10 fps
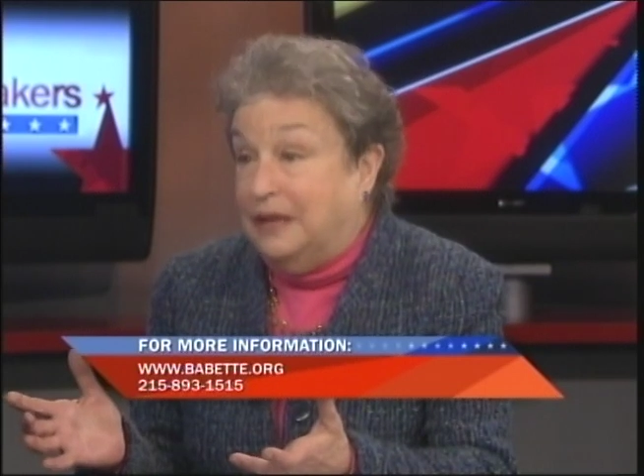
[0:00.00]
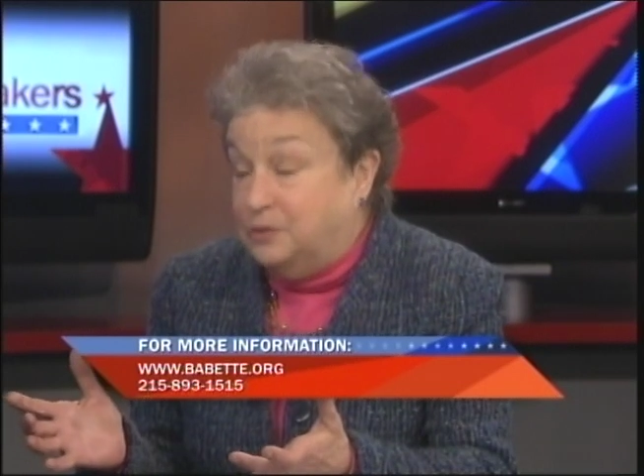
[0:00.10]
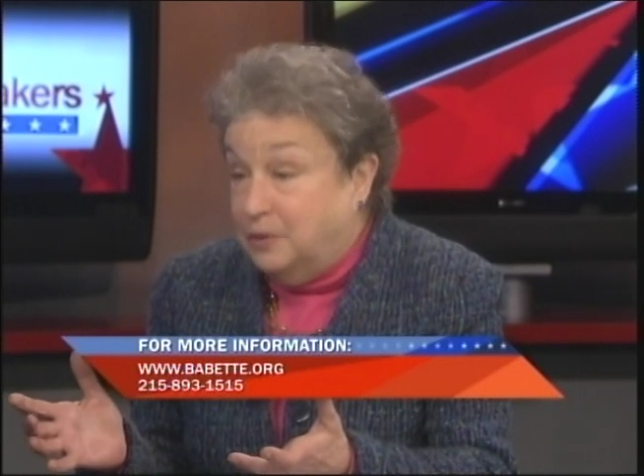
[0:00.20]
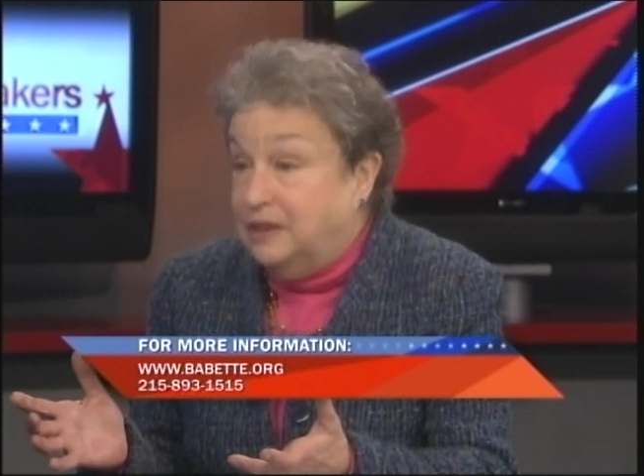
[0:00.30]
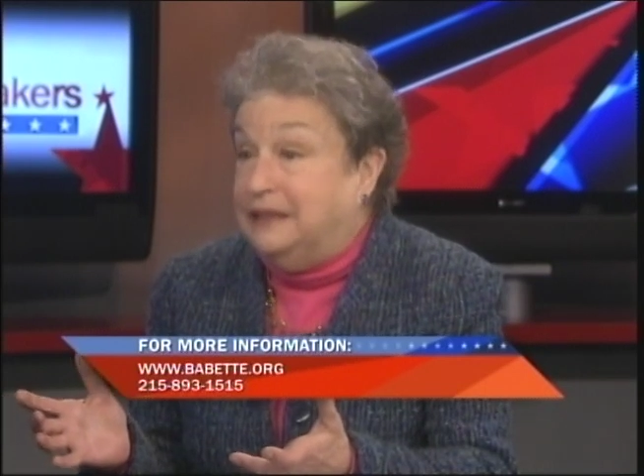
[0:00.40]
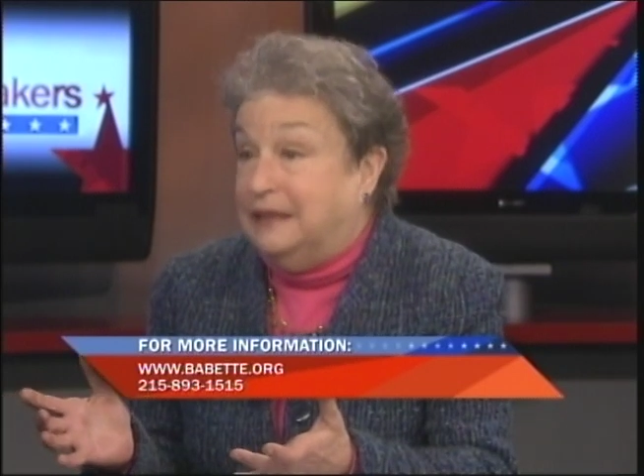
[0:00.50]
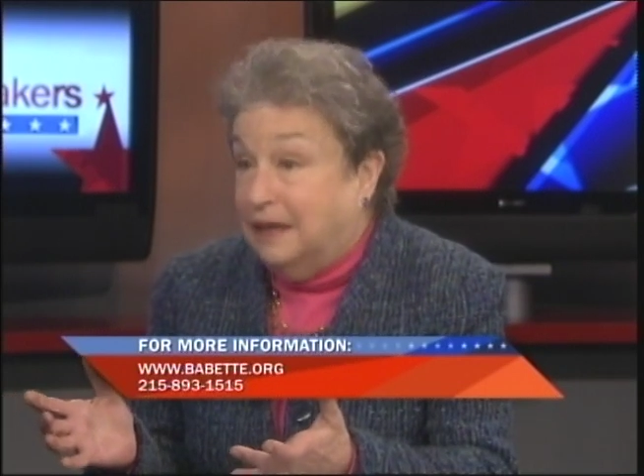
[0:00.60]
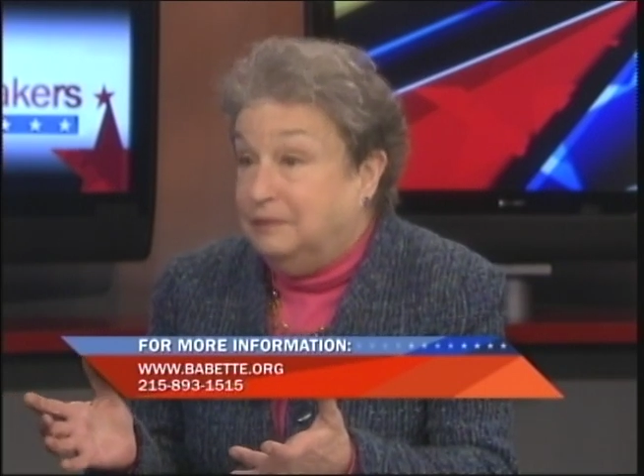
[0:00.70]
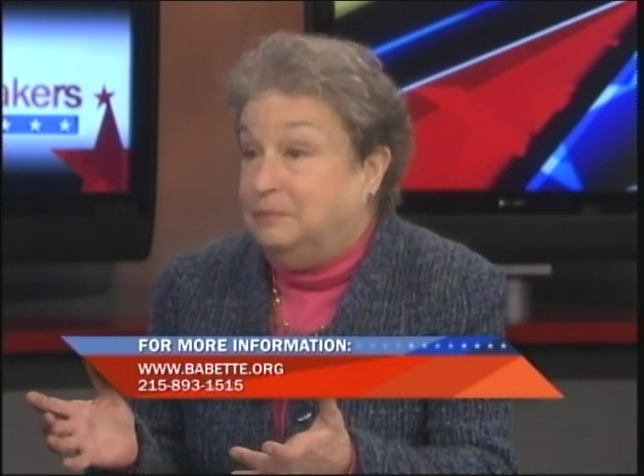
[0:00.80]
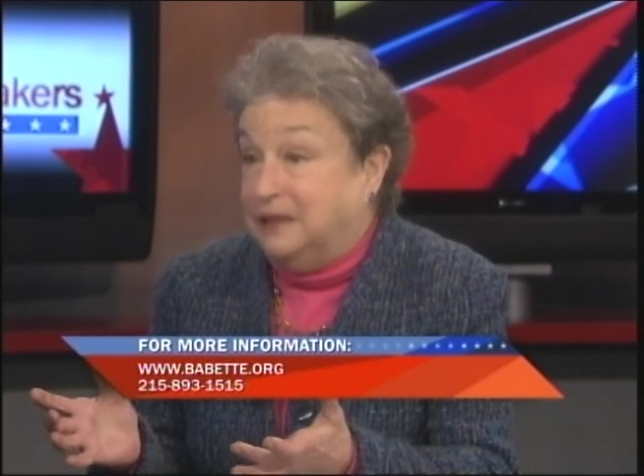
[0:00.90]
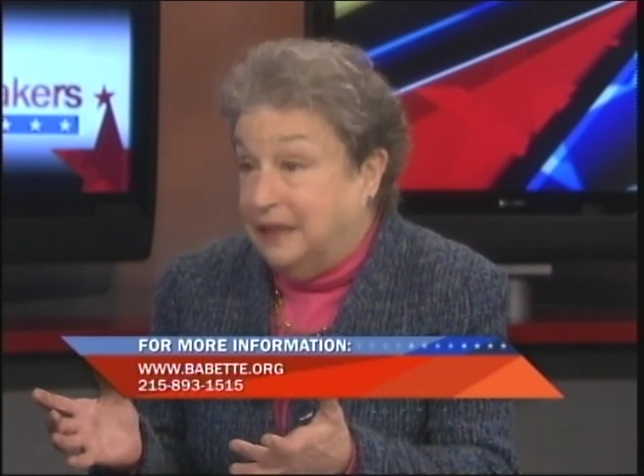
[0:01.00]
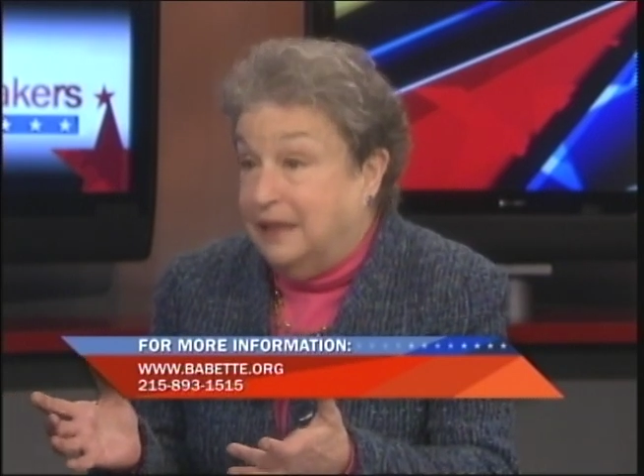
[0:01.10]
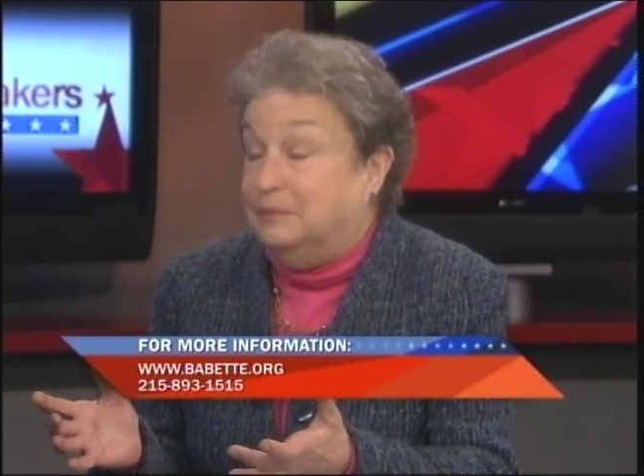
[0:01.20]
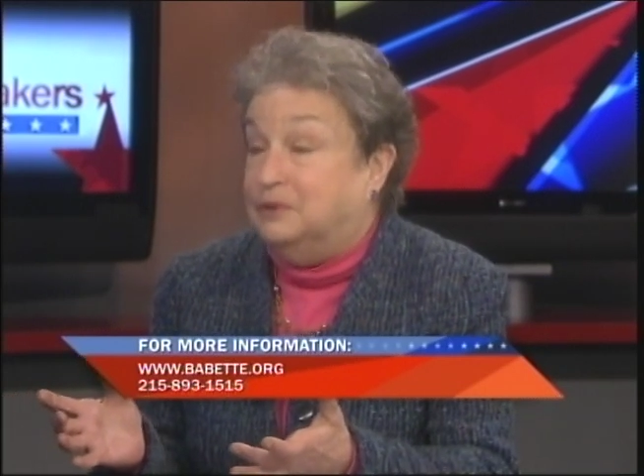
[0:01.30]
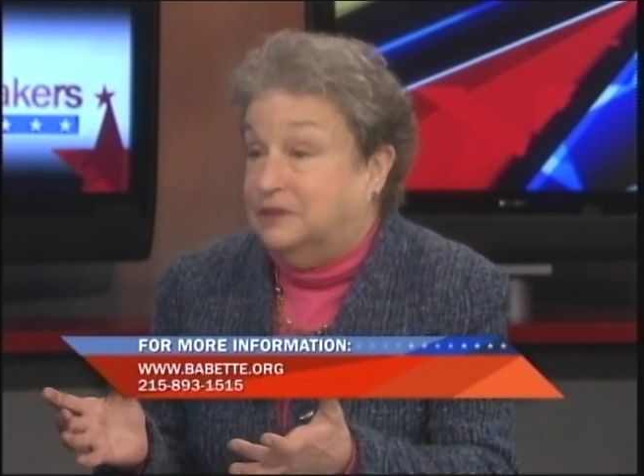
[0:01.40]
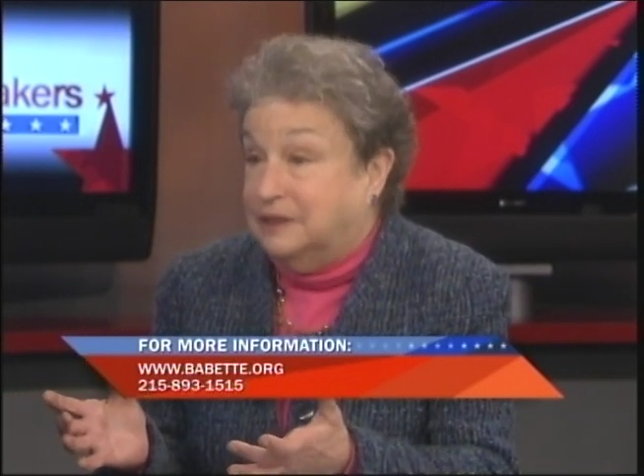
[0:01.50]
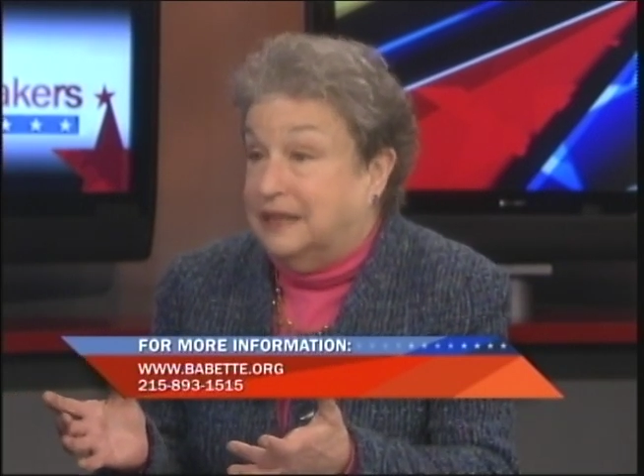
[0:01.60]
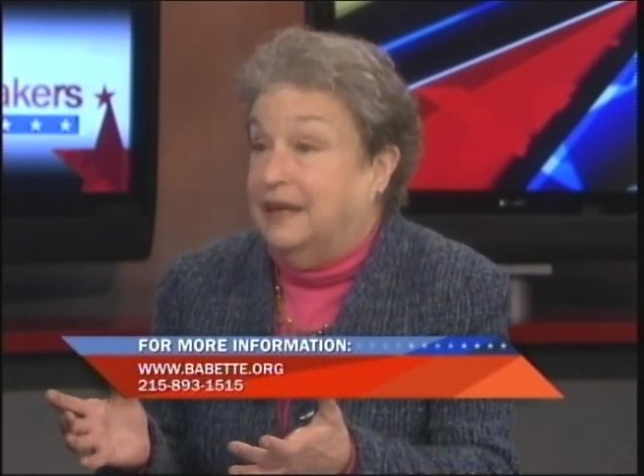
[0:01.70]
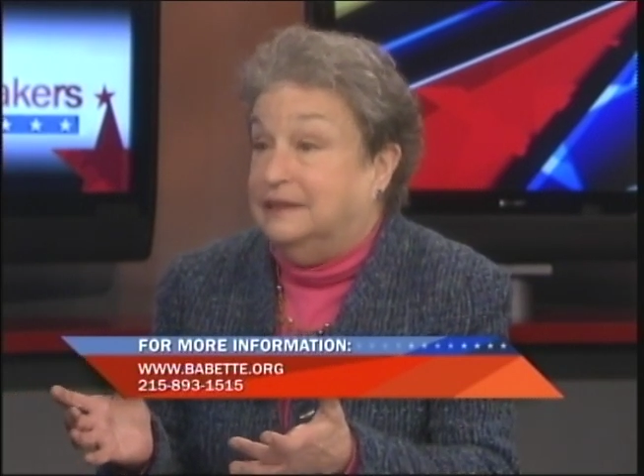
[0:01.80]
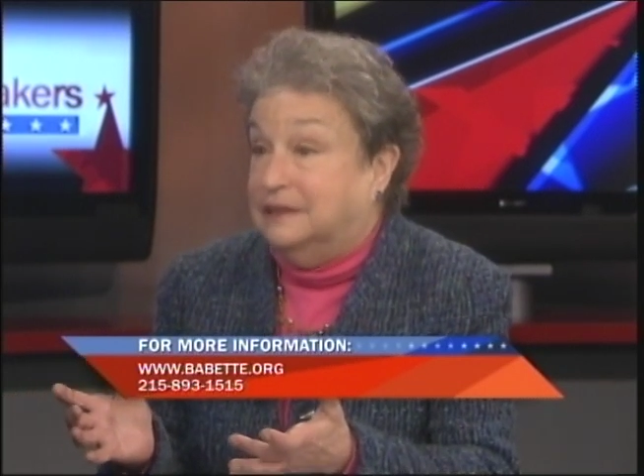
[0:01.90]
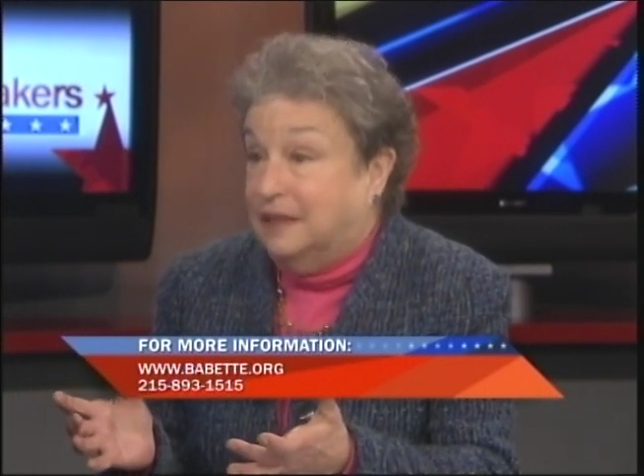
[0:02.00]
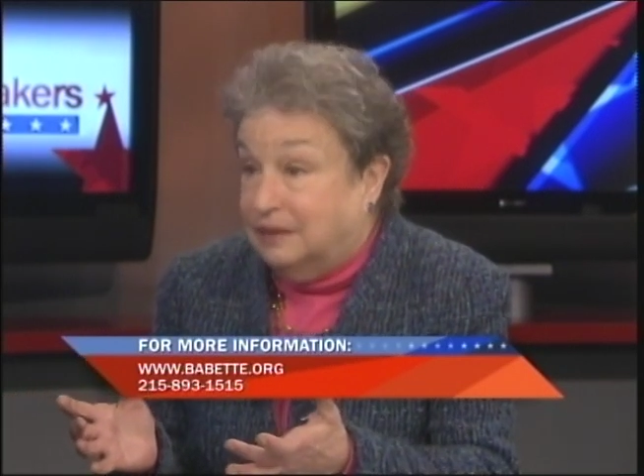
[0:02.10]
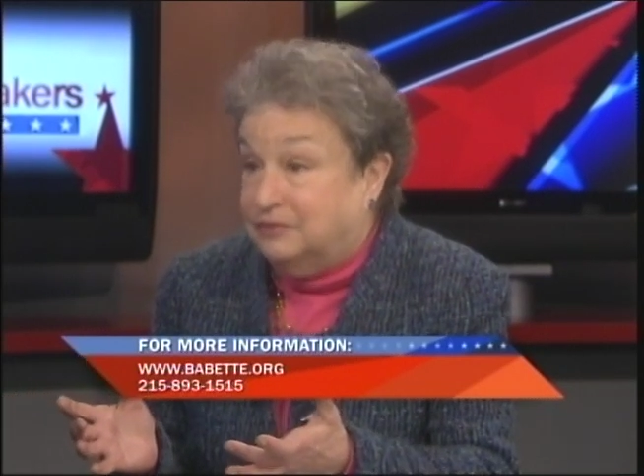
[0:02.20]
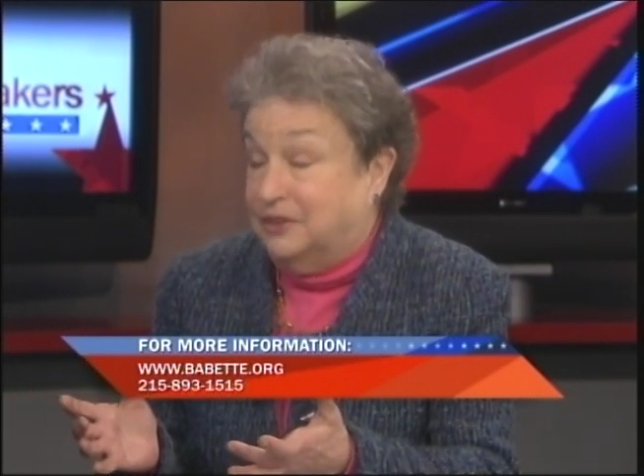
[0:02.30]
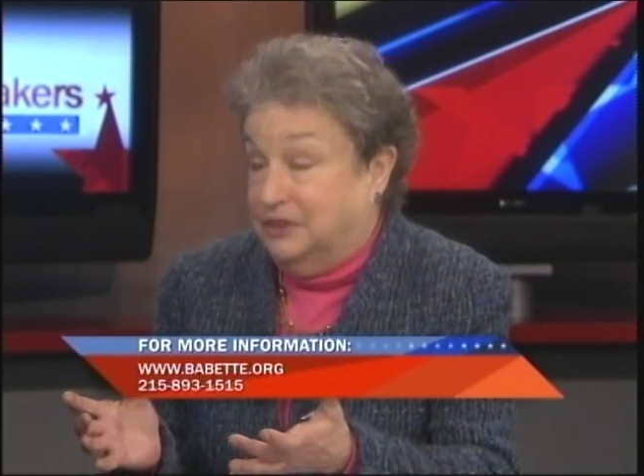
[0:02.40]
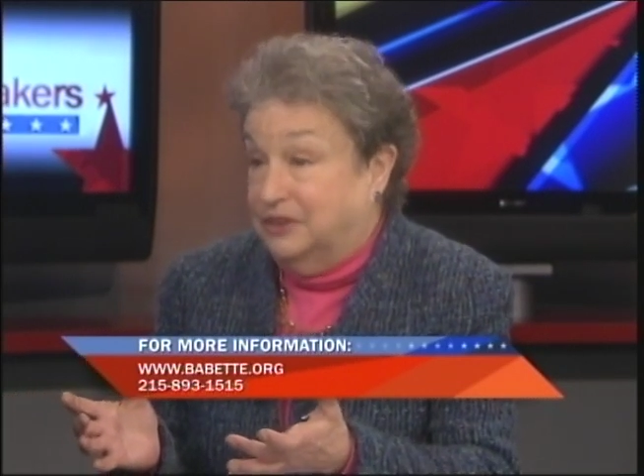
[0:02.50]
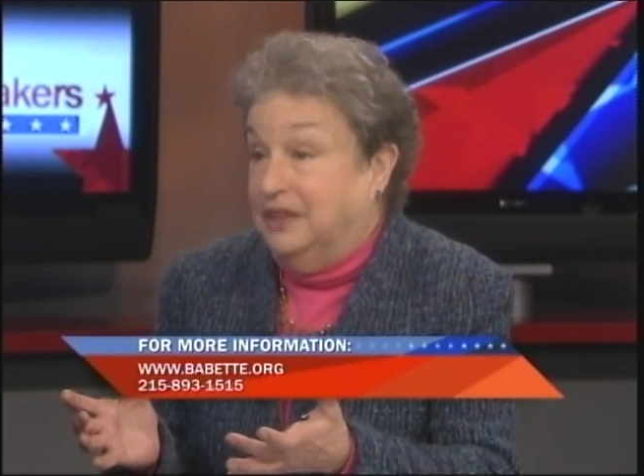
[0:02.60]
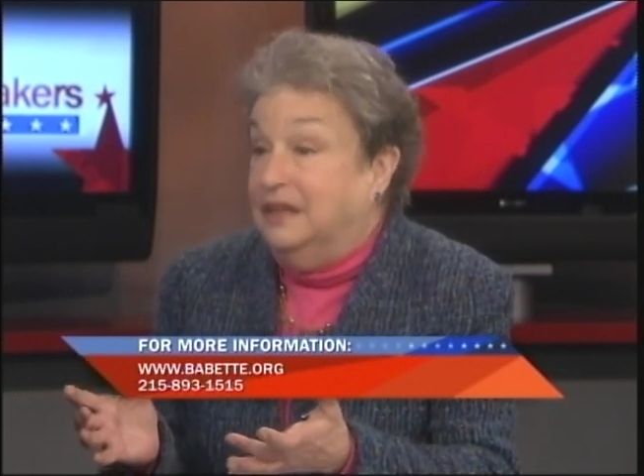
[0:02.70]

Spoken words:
would not be able to get coverage